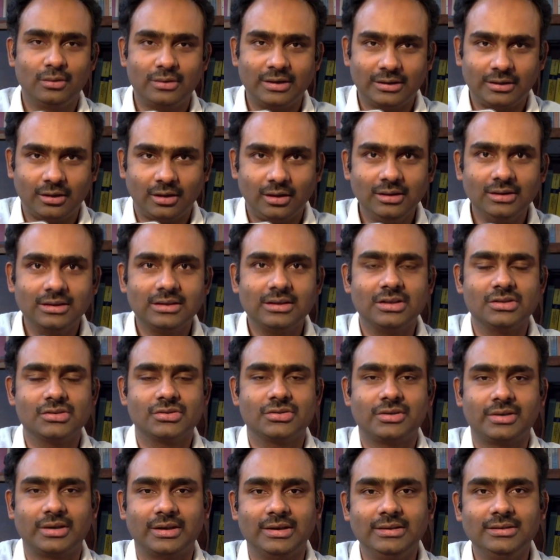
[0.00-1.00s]
at all the
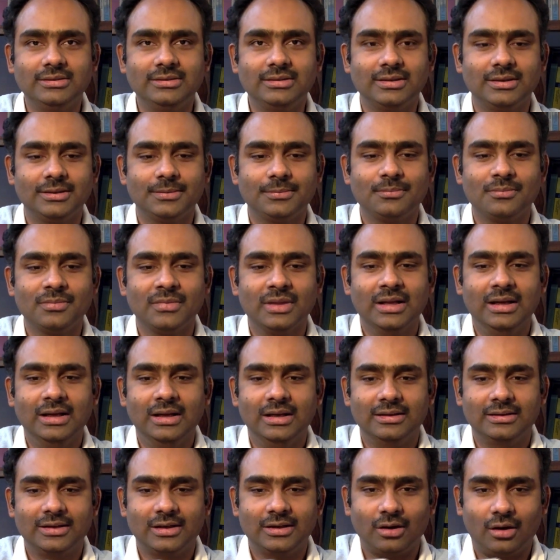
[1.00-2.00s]
constraints,
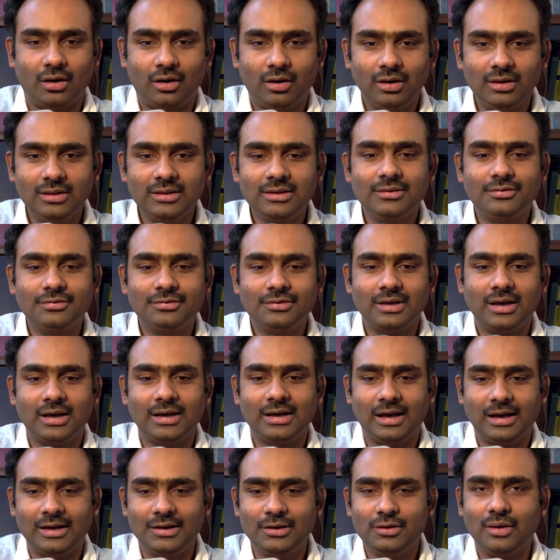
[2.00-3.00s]
then all the, and,
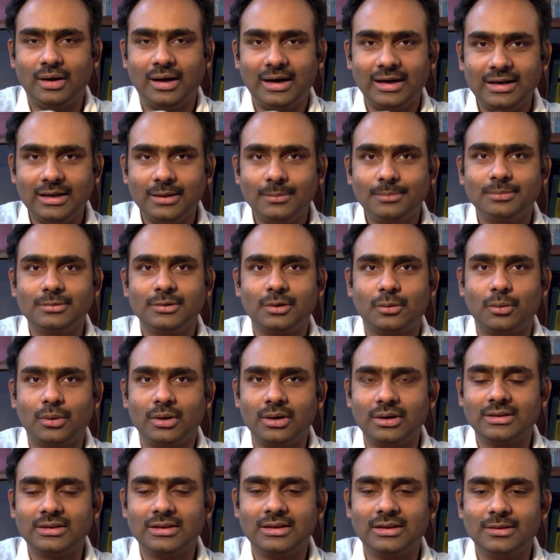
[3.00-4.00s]
and you add up the
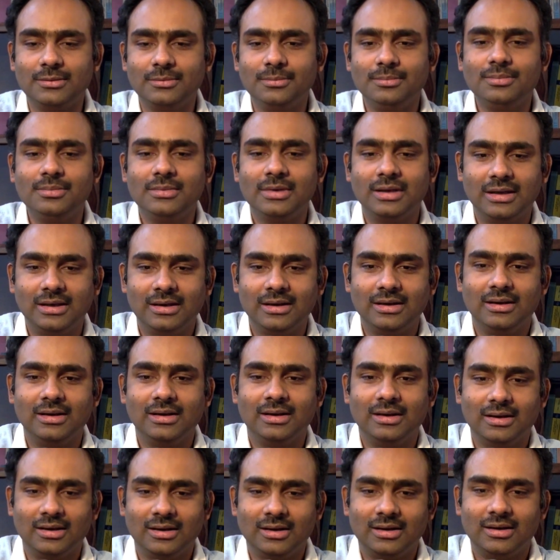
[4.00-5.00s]
work done
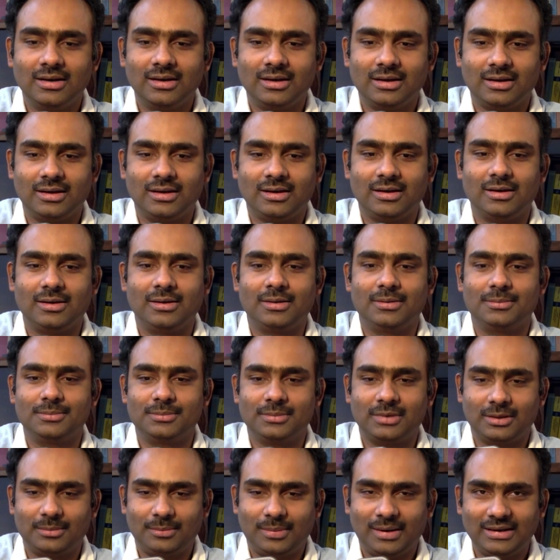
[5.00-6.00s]
uh,
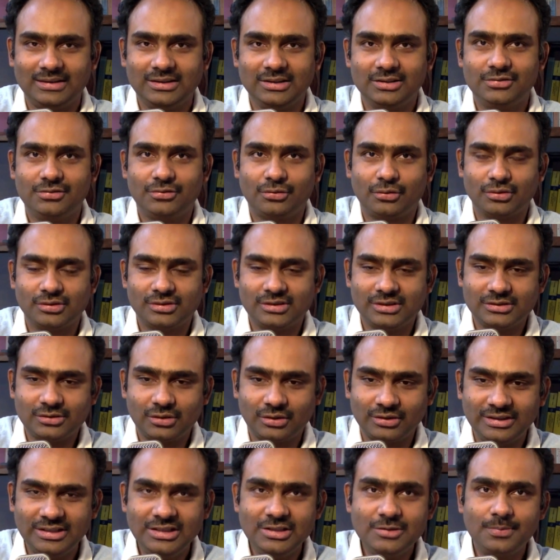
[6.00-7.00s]
by these forces on
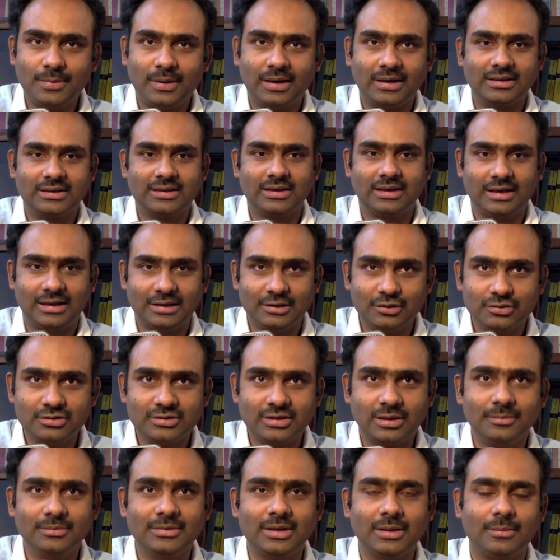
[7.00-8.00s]
each particle and you
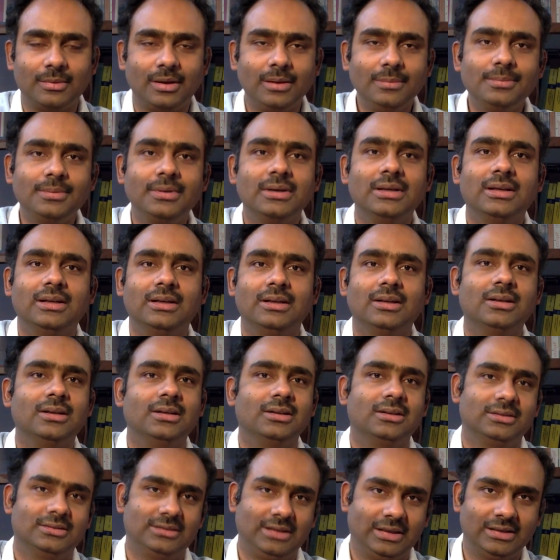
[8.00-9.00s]
sum them up,
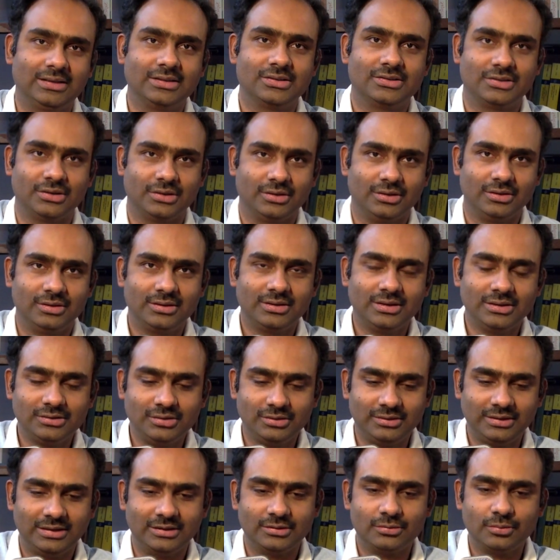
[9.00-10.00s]
that is zero, okay? So
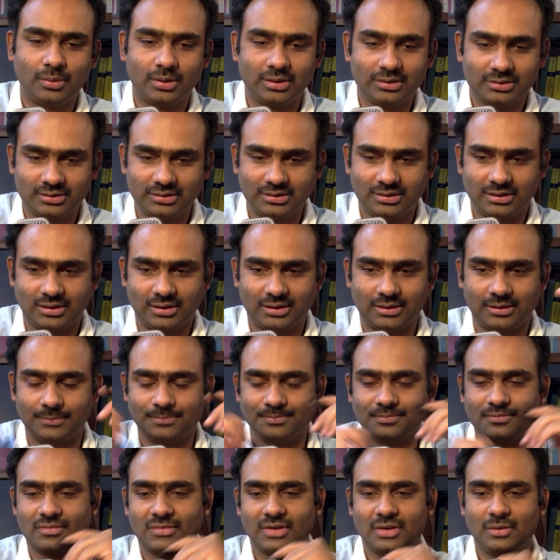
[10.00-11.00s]
that's what, uh,
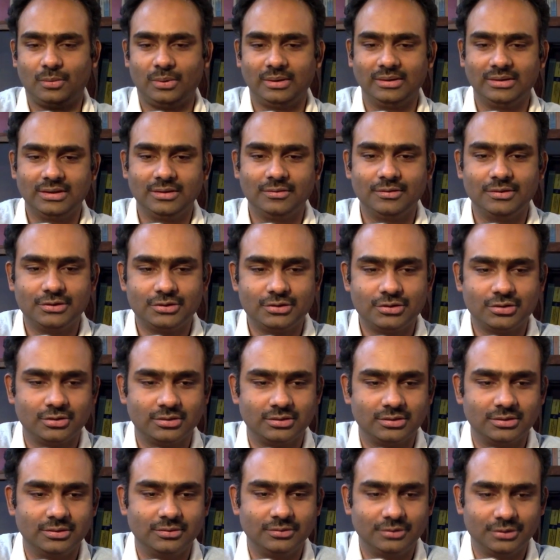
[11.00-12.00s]
one thing which should,
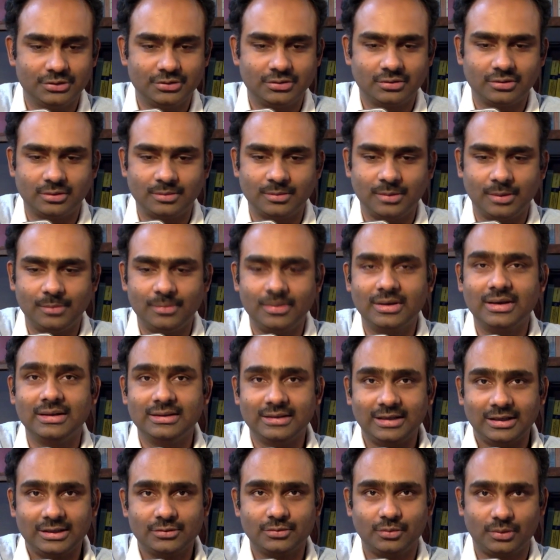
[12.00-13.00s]
we should remember and
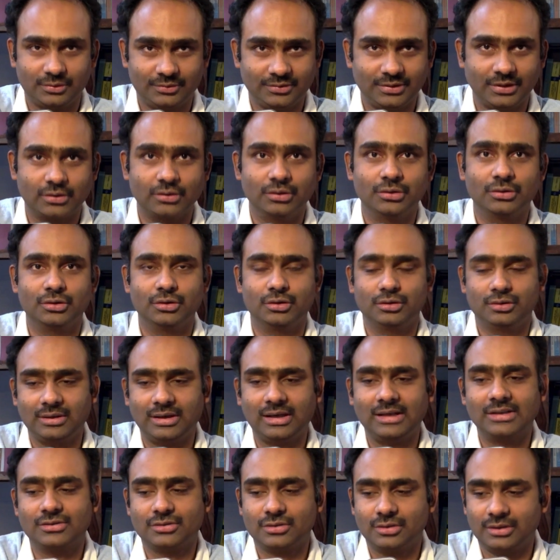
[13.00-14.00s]
that's what we are going to
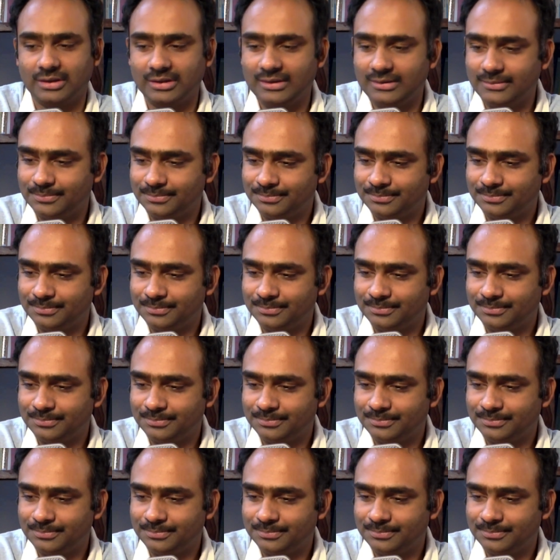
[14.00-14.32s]
utilize today.